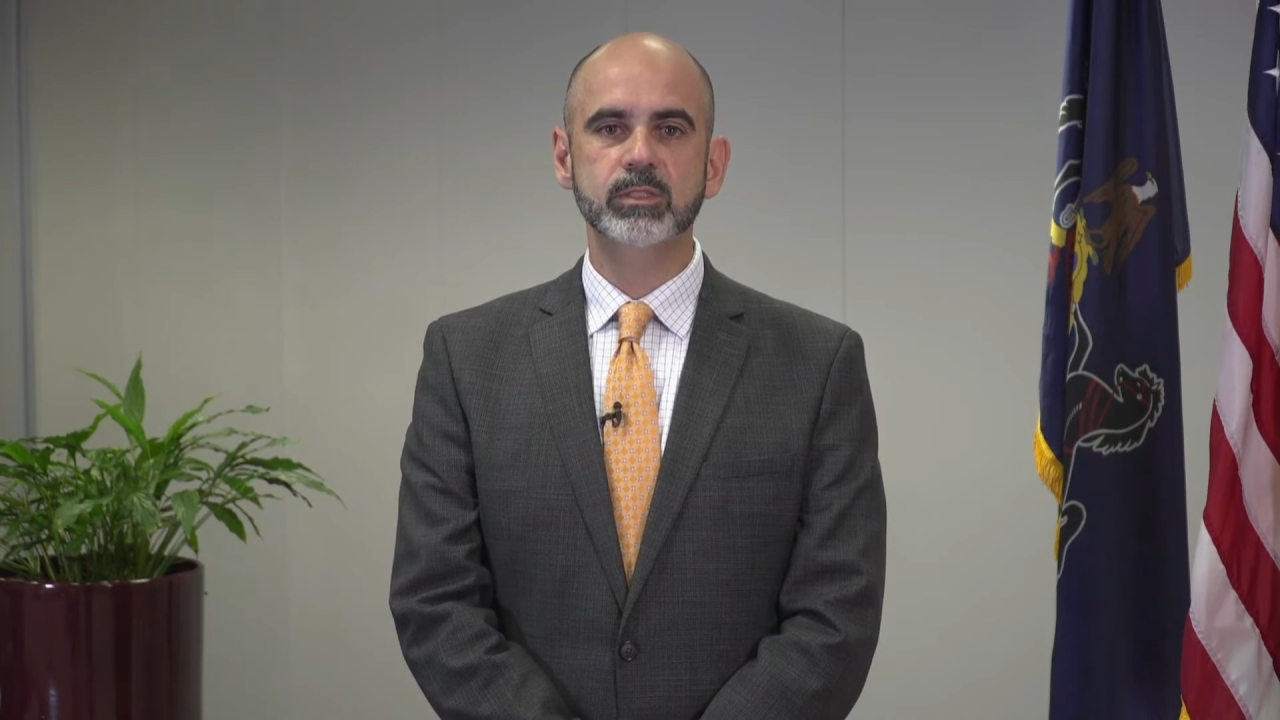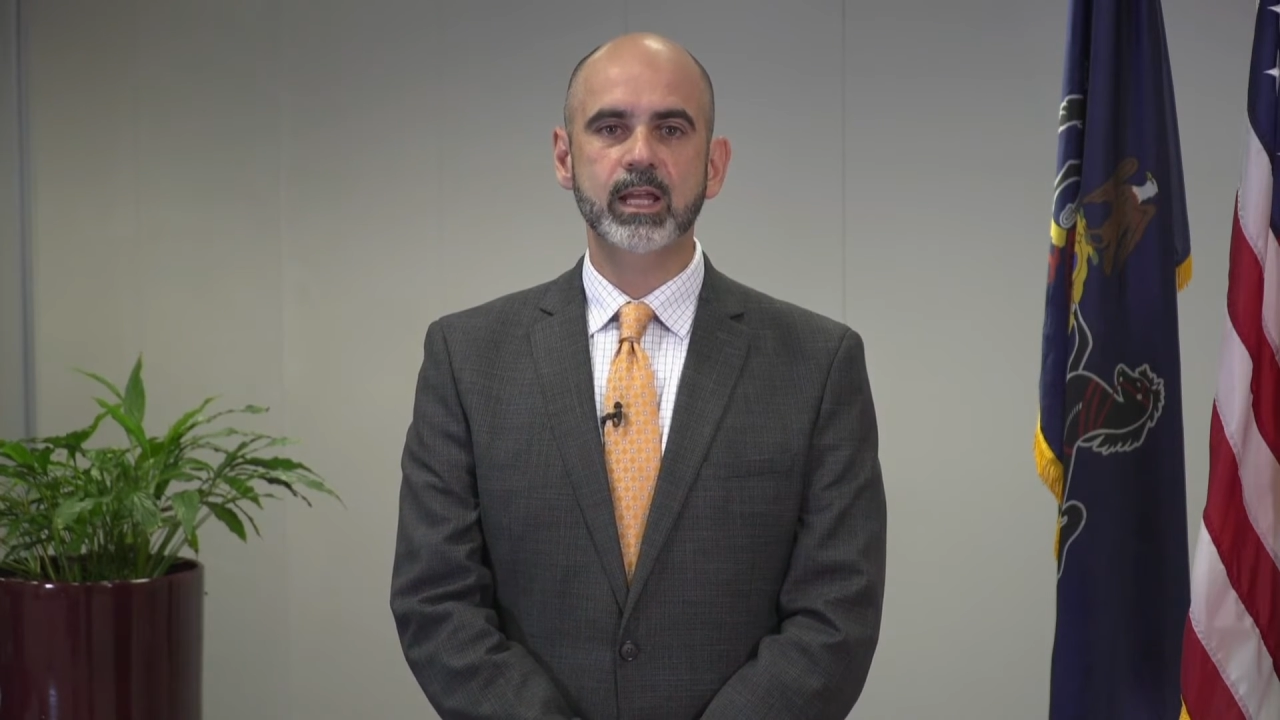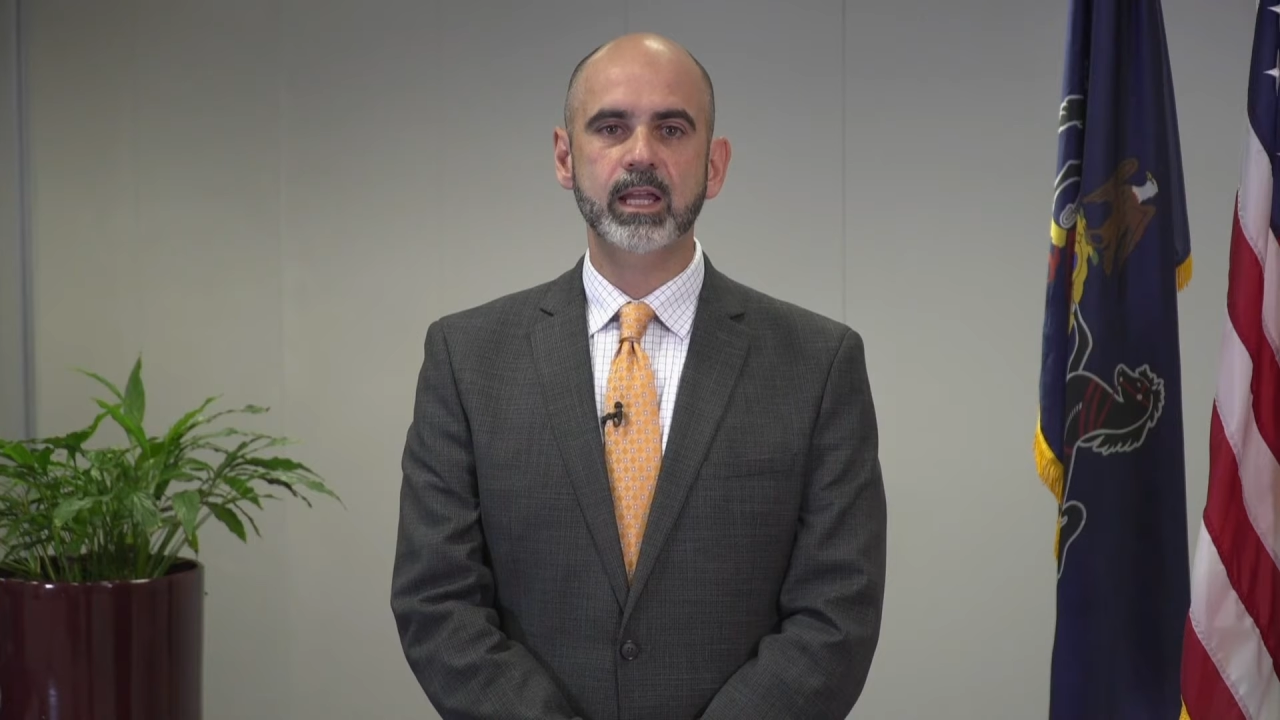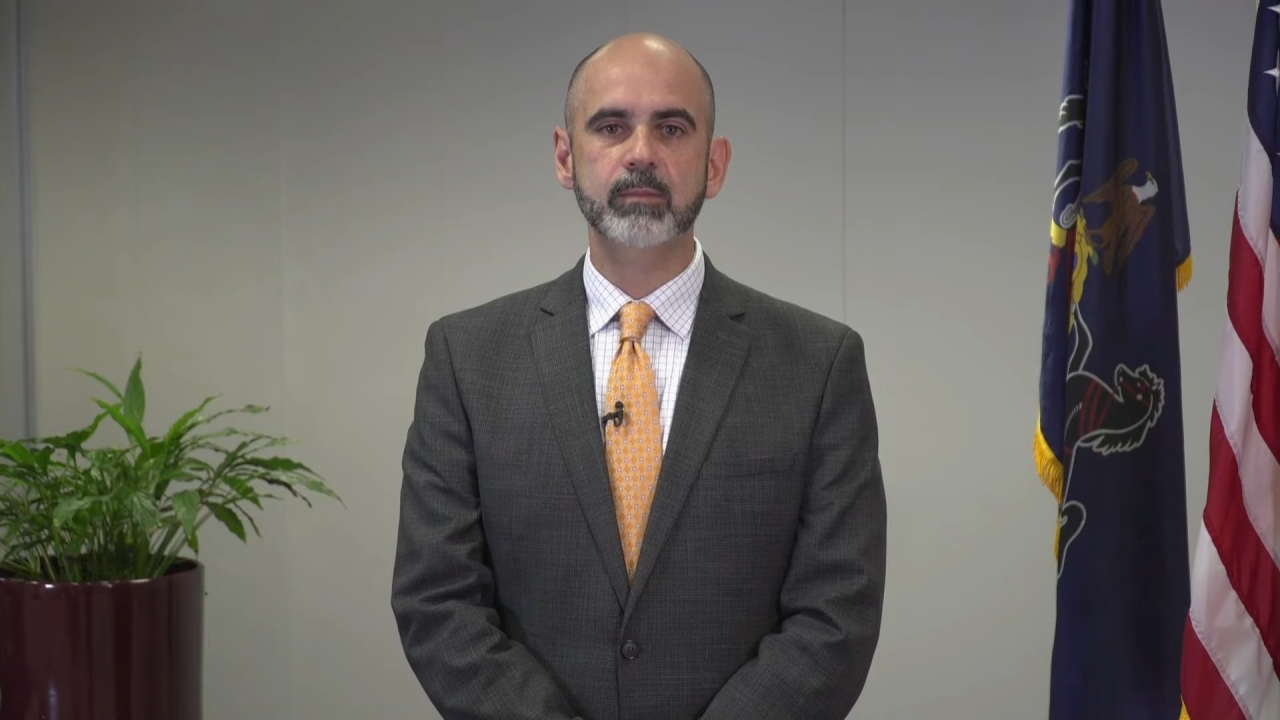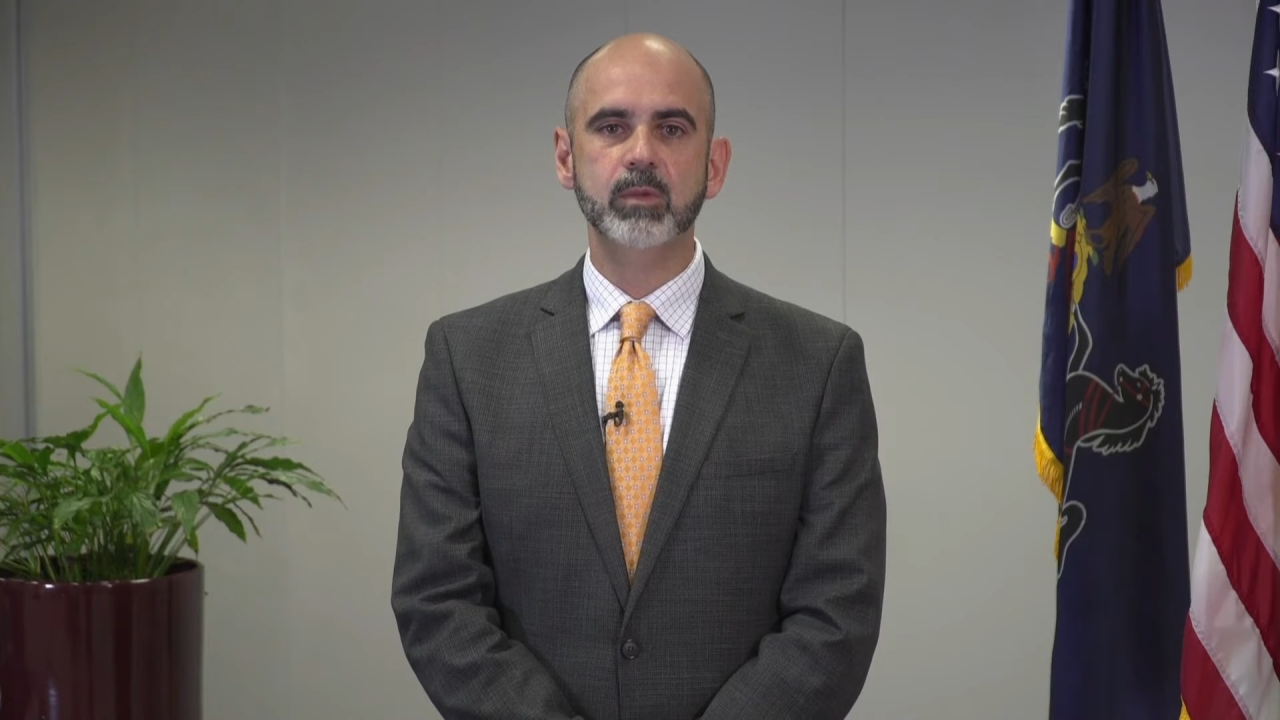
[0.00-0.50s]

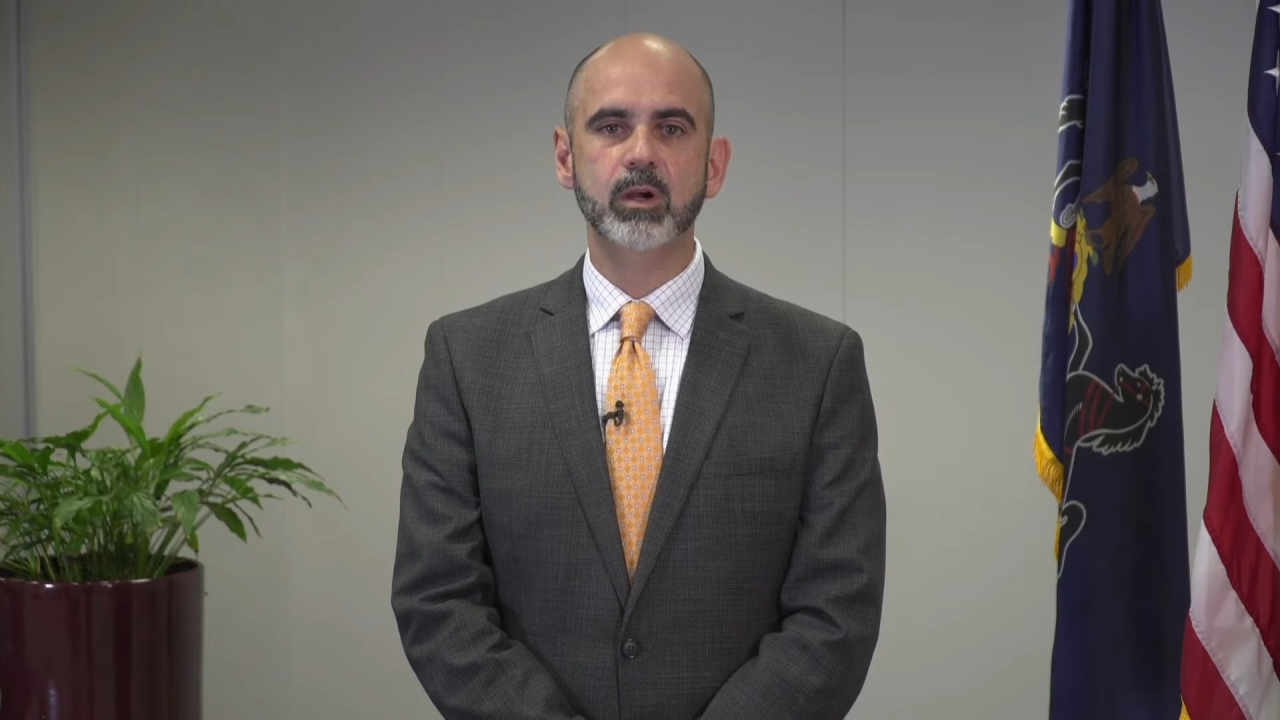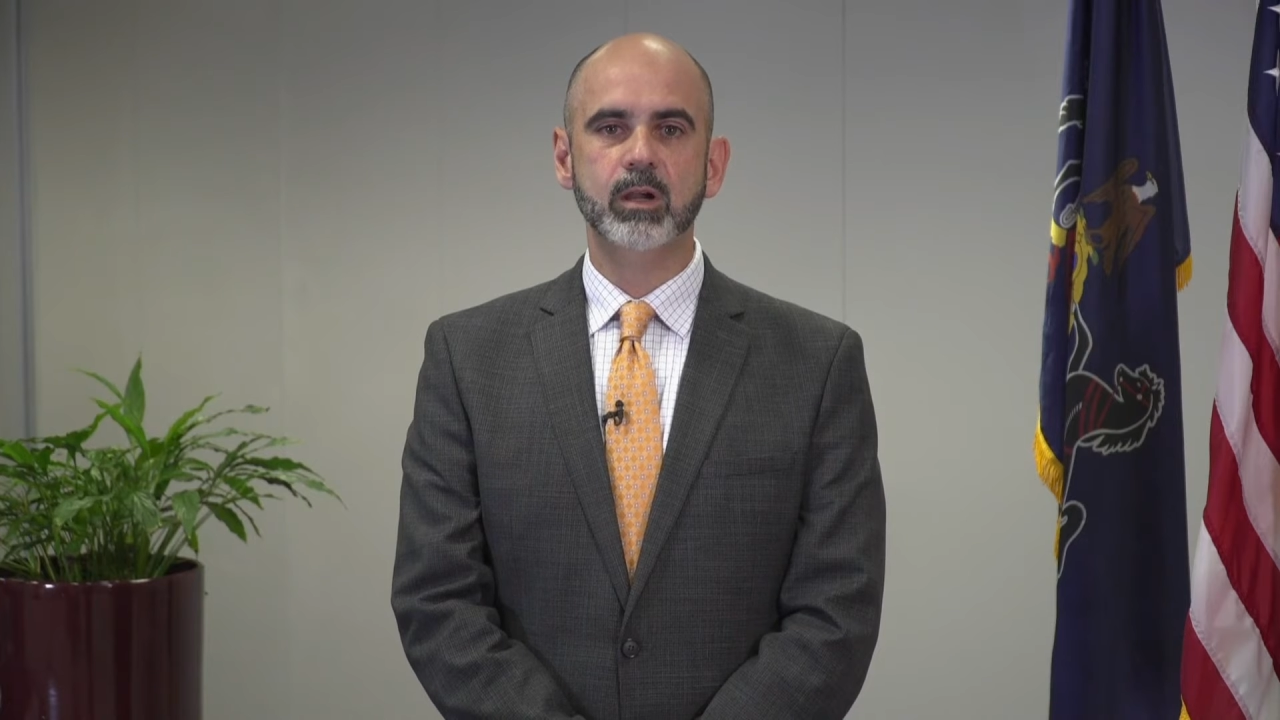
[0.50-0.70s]
time,